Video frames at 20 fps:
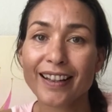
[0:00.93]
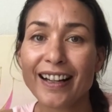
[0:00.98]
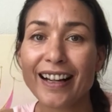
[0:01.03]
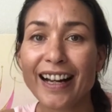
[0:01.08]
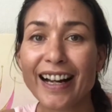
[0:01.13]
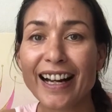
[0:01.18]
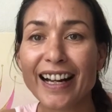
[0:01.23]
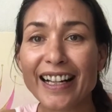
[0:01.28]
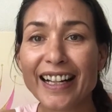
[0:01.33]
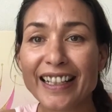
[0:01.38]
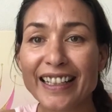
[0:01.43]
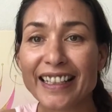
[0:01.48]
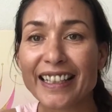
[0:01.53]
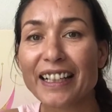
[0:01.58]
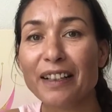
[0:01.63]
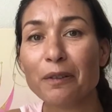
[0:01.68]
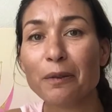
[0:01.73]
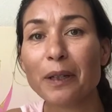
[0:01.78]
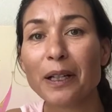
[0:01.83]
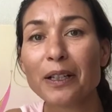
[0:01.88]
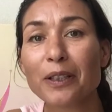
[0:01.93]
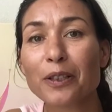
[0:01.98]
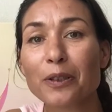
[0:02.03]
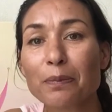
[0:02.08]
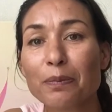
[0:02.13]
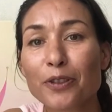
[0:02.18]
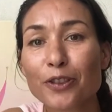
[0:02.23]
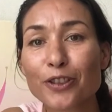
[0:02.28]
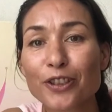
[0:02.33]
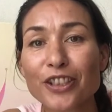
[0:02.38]
Hi, and welcome
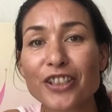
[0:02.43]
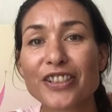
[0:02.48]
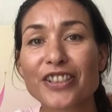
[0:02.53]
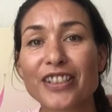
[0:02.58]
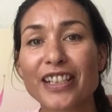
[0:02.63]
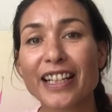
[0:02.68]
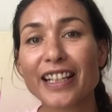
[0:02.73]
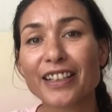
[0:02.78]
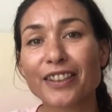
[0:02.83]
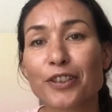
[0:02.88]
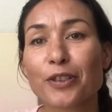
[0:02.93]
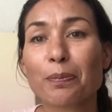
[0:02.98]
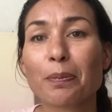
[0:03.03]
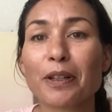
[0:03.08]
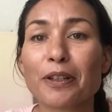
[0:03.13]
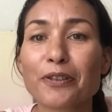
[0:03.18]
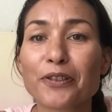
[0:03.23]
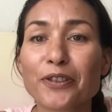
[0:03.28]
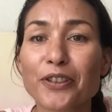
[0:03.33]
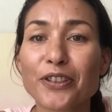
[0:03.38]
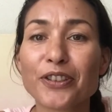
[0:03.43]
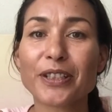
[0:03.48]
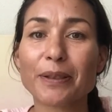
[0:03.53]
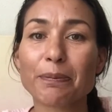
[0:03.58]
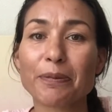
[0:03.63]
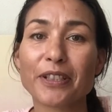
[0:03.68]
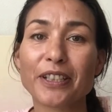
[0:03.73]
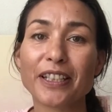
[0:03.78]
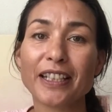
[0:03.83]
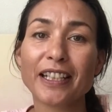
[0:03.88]
to this channel Spiritual
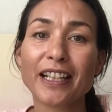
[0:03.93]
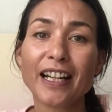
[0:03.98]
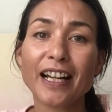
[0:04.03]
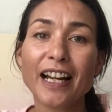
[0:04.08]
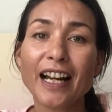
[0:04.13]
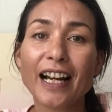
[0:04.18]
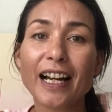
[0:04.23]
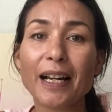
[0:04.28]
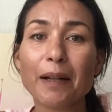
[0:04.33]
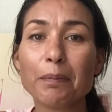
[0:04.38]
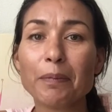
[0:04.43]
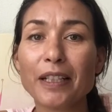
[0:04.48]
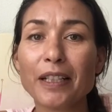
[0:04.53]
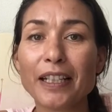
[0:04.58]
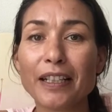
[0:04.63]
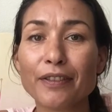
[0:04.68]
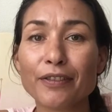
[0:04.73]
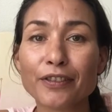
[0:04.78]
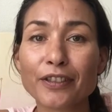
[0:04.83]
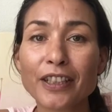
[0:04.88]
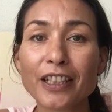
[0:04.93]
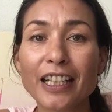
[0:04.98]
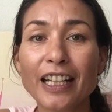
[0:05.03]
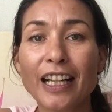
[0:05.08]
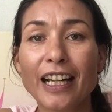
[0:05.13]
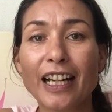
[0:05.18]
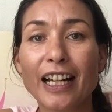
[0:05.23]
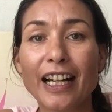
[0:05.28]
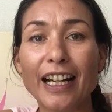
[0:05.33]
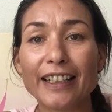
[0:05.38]
Gypsy. I'm Liv,
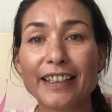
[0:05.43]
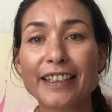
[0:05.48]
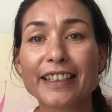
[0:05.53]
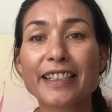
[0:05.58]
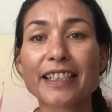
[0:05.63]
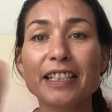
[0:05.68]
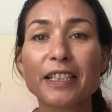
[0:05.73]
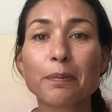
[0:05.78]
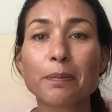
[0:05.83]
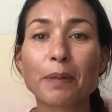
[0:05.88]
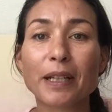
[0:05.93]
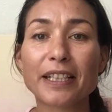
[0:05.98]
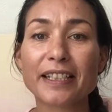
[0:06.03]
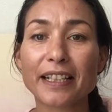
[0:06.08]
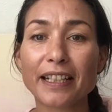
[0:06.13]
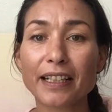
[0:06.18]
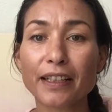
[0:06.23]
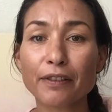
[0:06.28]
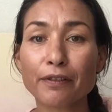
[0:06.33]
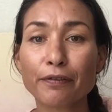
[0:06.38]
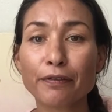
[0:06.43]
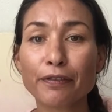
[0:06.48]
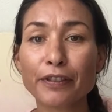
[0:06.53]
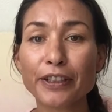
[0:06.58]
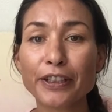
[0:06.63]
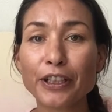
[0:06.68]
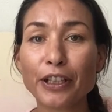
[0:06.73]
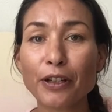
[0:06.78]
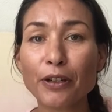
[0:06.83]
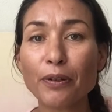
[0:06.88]
and this is my second
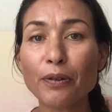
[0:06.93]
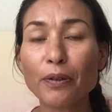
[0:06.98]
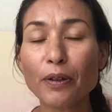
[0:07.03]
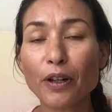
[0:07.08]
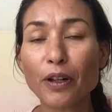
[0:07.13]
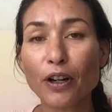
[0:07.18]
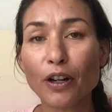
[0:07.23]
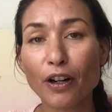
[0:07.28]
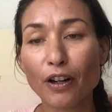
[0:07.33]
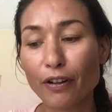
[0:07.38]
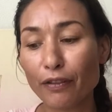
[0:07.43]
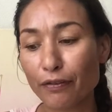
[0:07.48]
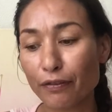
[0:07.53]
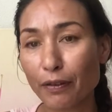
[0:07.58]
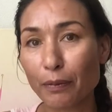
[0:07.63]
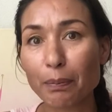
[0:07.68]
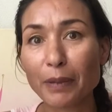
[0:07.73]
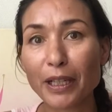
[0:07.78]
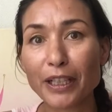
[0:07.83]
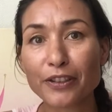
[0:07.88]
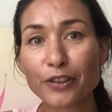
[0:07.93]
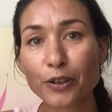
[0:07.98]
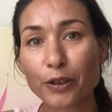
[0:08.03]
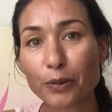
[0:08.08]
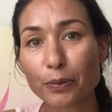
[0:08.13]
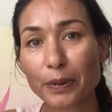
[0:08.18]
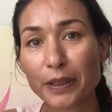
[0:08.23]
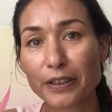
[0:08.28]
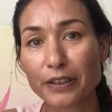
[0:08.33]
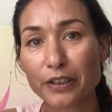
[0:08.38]
video of my talk
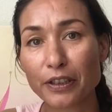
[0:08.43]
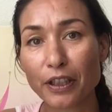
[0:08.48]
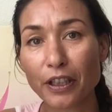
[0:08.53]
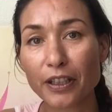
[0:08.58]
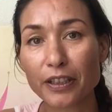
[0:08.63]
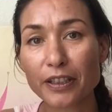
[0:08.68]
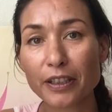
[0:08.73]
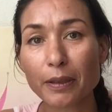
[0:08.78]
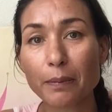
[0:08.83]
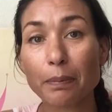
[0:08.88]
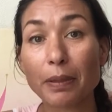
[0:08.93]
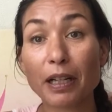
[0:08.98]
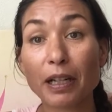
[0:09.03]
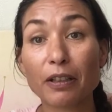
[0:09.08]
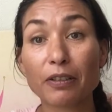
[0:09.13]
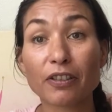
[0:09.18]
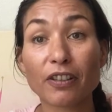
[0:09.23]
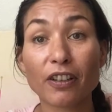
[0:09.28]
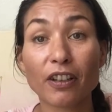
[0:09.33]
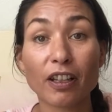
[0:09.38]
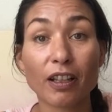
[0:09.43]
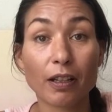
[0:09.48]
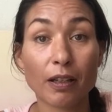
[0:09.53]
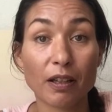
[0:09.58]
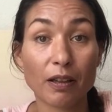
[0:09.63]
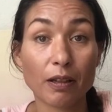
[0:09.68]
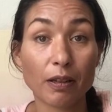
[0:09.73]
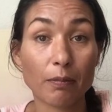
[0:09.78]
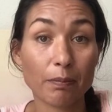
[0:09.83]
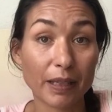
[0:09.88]
with God about
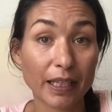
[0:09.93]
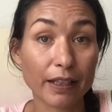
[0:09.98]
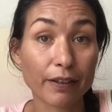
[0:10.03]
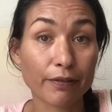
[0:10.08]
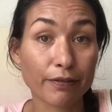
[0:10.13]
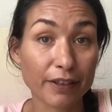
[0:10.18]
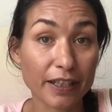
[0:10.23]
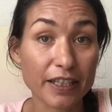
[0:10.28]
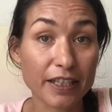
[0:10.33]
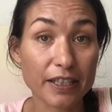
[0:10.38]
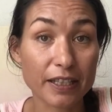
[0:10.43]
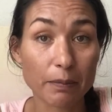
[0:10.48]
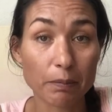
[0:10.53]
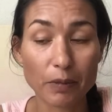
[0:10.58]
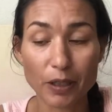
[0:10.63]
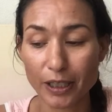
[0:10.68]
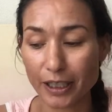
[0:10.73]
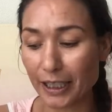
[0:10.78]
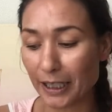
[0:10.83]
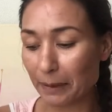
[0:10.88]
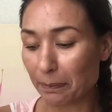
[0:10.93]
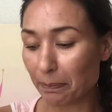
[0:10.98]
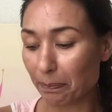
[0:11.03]
manifesting money.